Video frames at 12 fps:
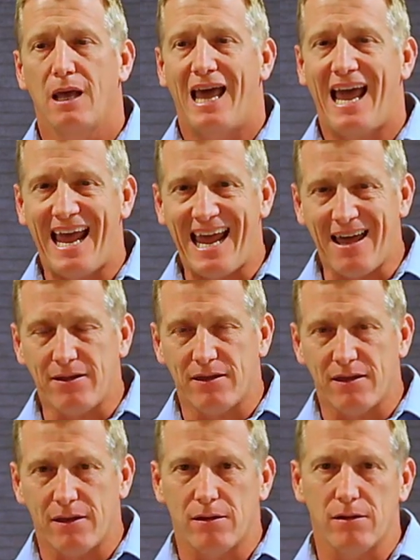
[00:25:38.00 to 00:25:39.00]
and
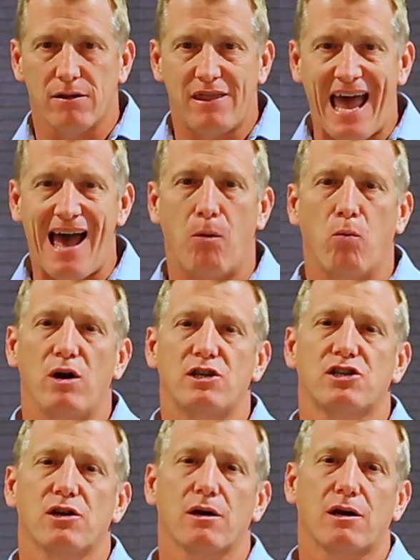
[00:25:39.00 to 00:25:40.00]
that
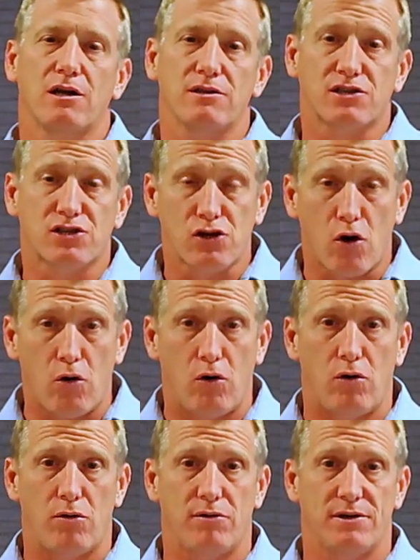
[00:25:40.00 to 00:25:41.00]
which
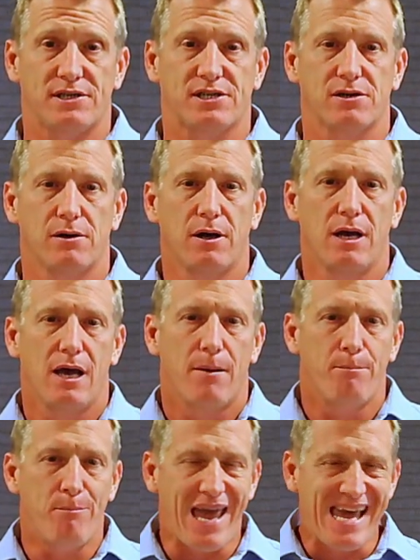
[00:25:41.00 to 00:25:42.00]
concerns
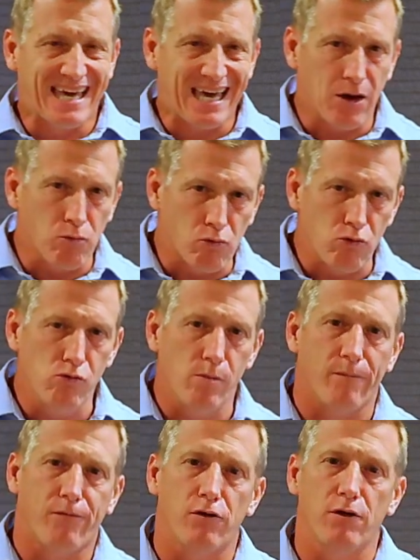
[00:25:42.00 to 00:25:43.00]
making
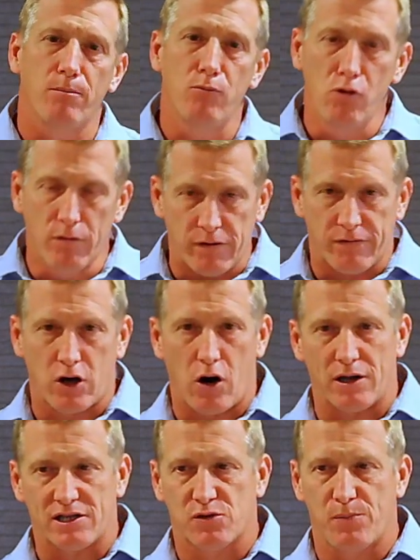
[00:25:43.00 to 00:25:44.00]
room for the move of
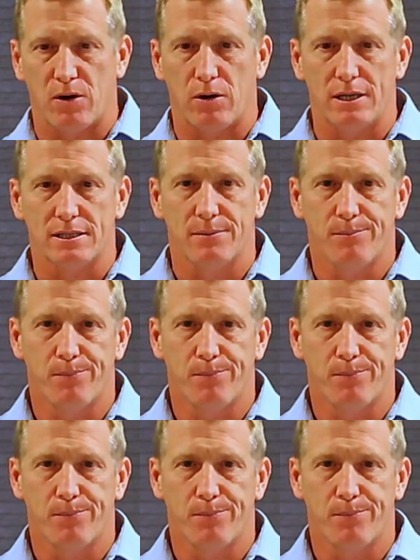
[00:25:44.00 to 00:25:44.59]
God's Spirit